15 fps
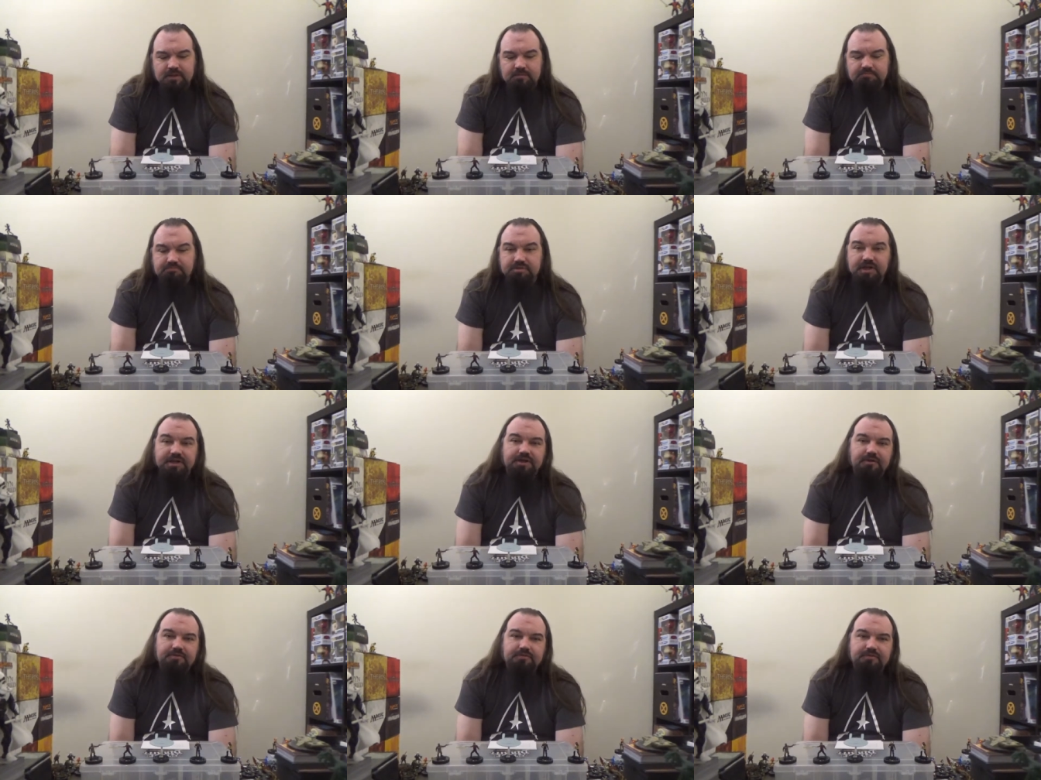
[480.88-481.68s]
Blood
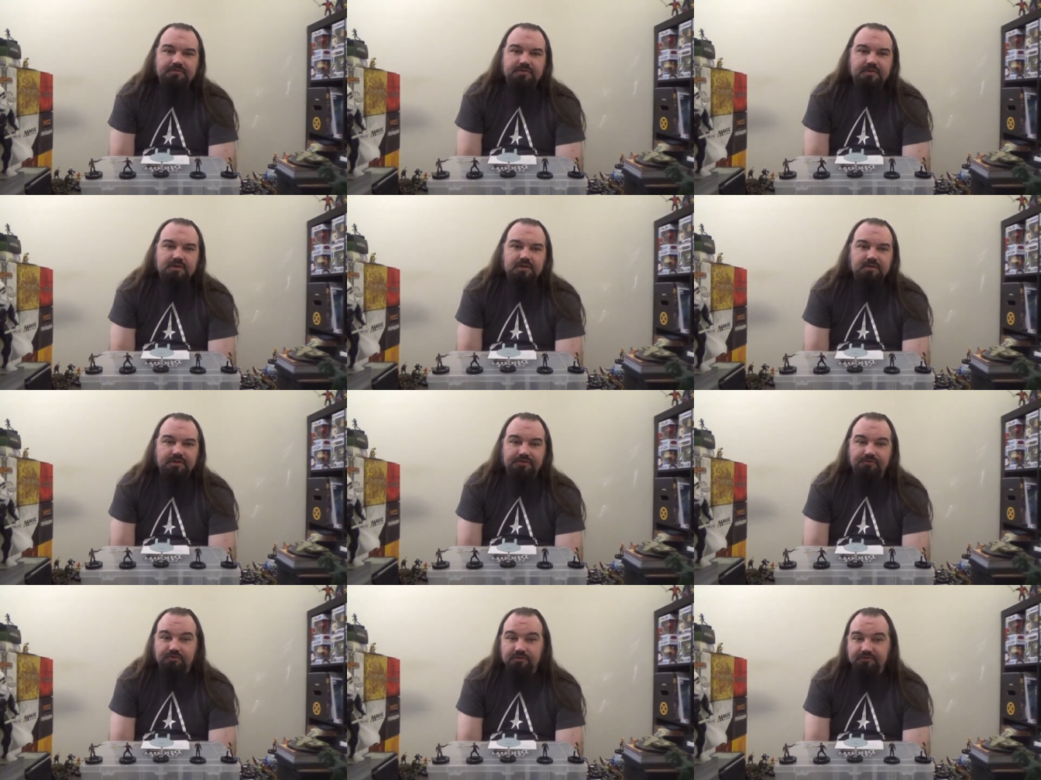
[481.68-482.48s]
Oath, The
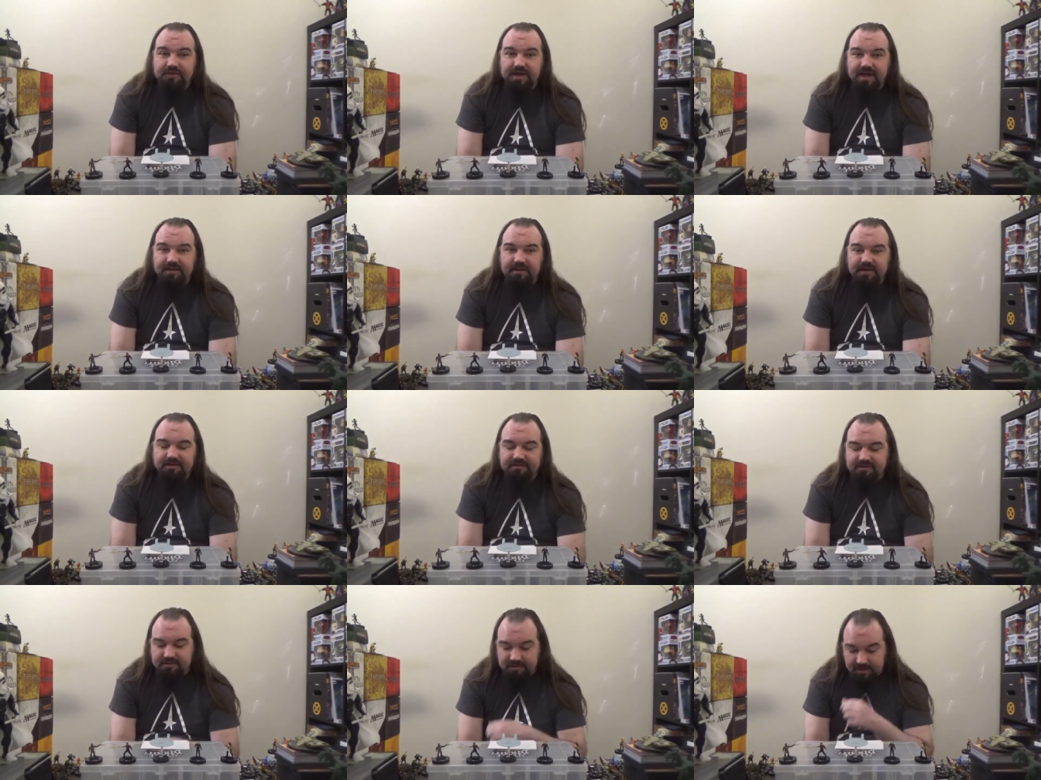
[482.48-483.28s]
Sword of
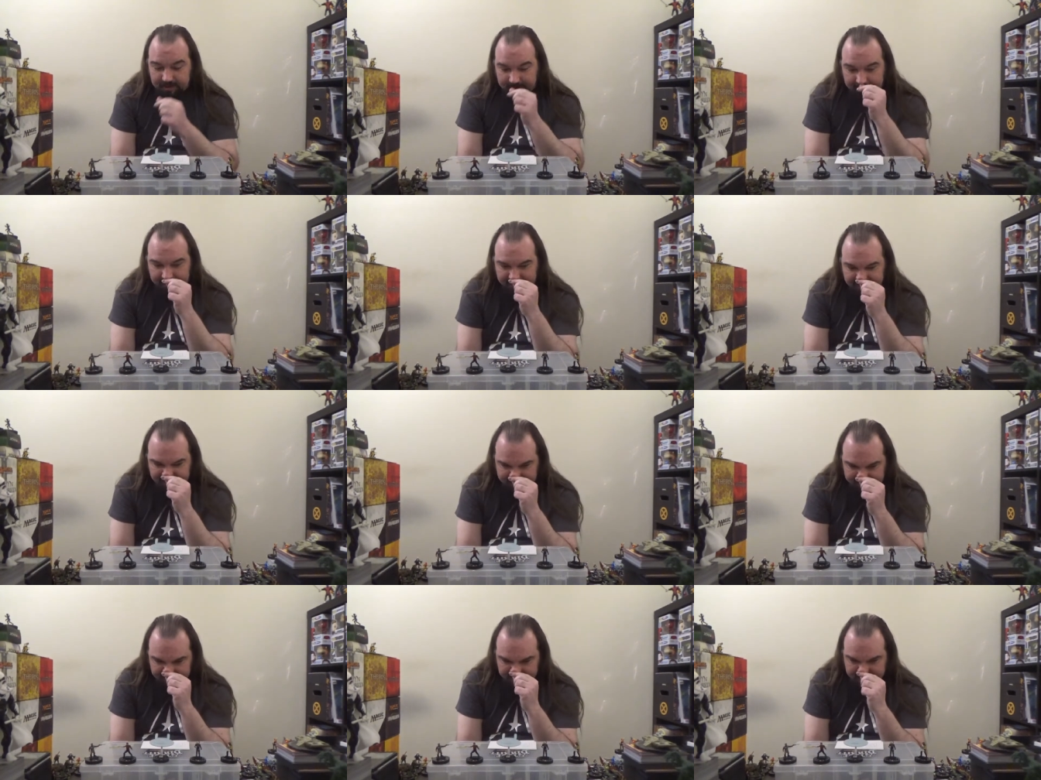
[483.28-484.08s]
Kahless,
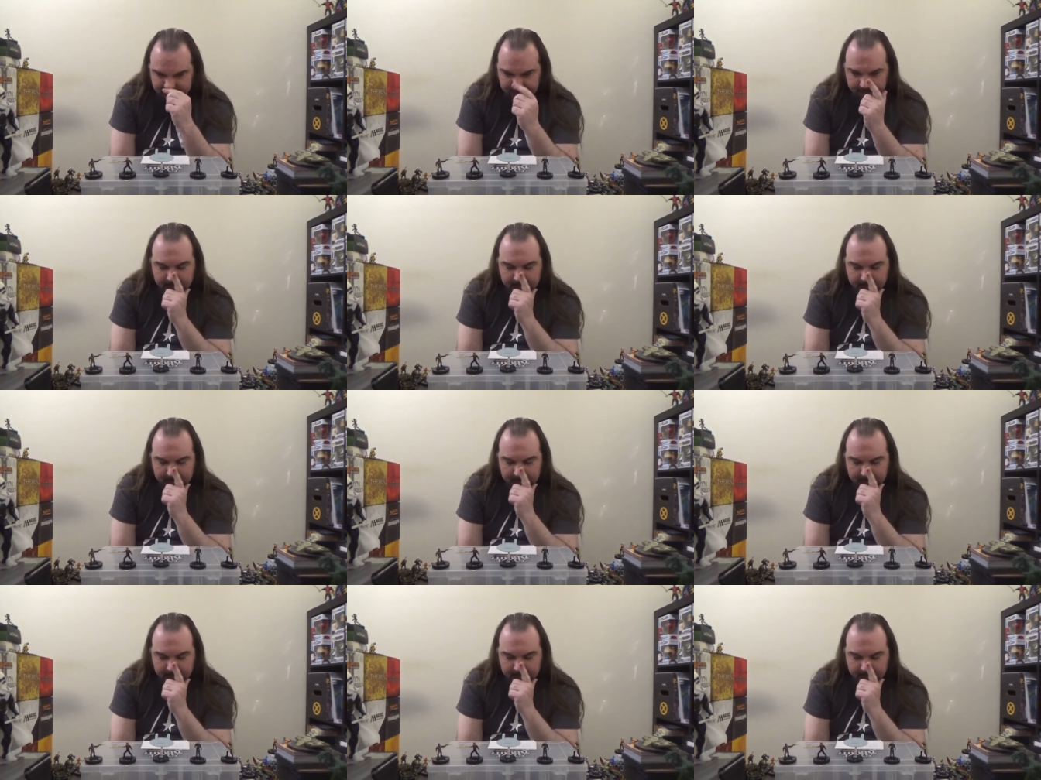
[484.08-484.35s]
and